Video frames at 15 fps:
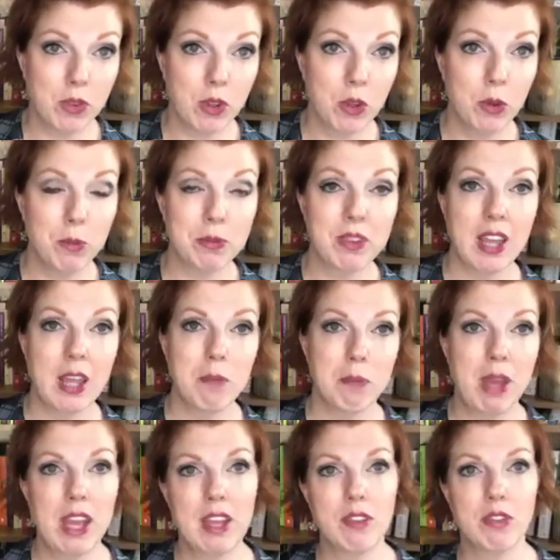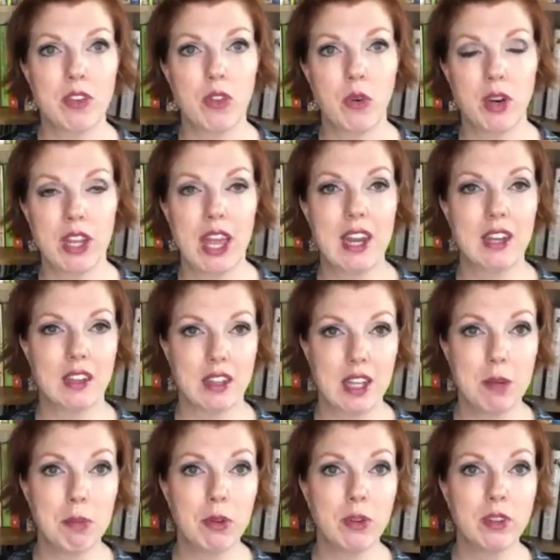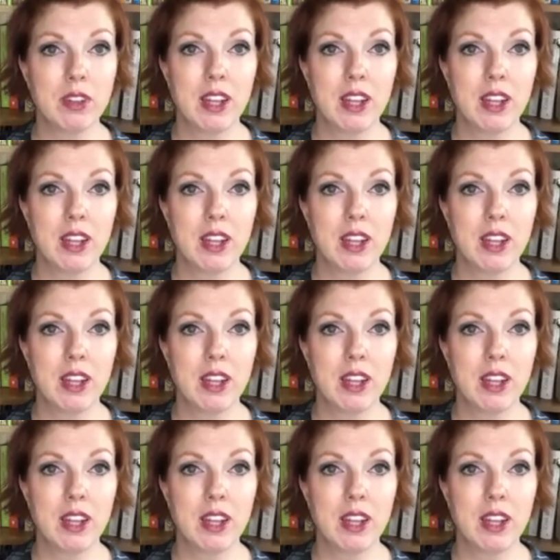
hoops and pay for the organic label.